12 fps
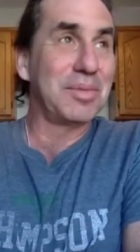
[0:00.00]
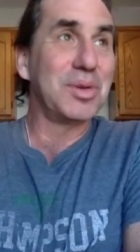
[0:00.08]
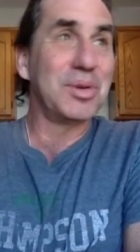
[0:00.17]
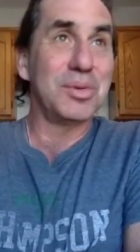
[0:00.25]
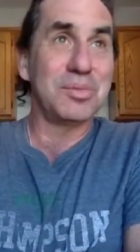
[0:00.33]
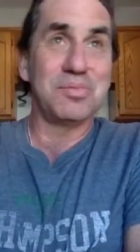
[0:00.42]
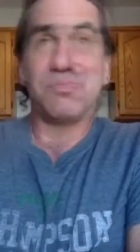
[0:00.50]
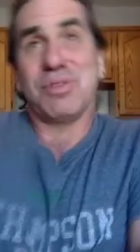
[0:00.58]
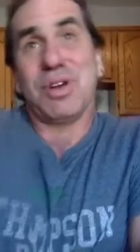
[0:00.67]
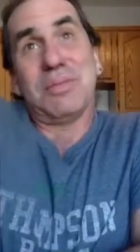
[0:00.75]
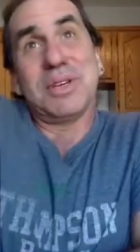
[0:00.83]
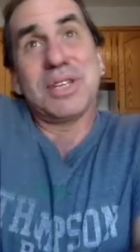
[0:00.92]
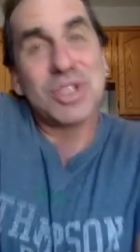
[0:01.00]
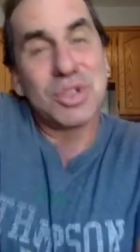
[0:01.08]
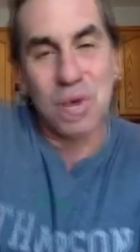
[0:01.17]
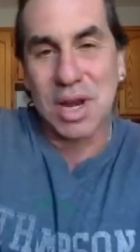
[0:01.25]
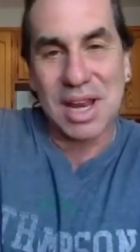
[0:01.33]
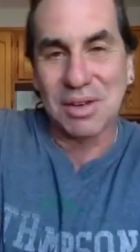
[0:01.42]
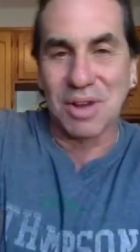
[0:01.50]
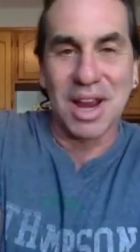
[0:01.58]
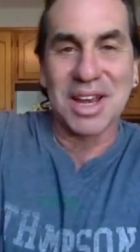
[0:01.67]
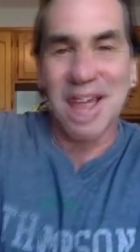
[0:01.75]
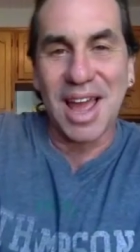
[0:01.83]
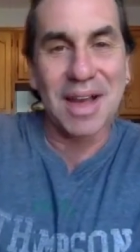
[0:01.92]
who probably is tweeting
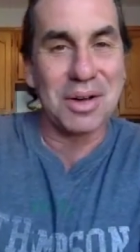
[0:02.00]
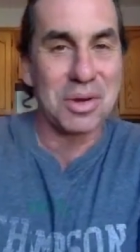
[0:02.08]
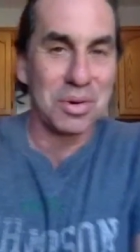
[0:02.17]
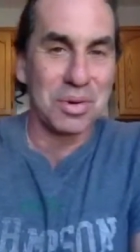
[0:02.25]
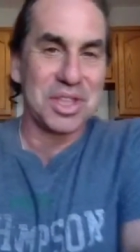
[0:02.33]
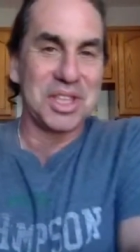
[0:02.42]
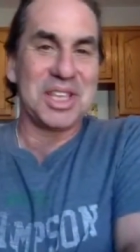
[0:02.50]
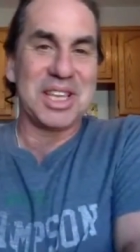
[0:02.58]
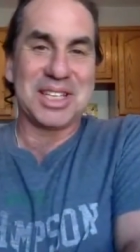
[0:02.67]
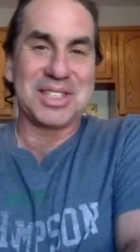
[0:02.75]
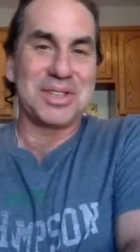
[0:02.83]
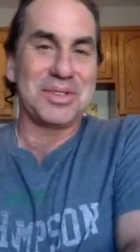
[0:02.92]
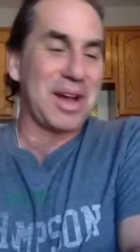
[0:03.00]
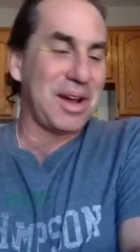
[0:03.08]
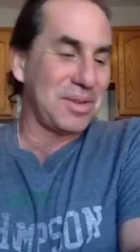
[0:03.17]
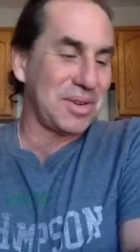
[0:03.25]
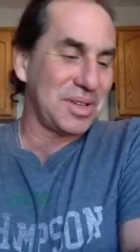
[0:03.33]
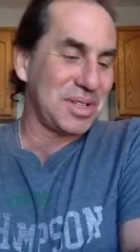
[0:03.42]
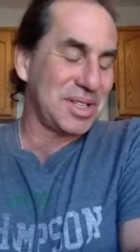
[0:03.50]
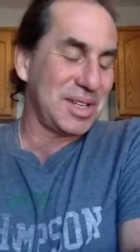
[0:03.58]
right now or within the next 2 hours.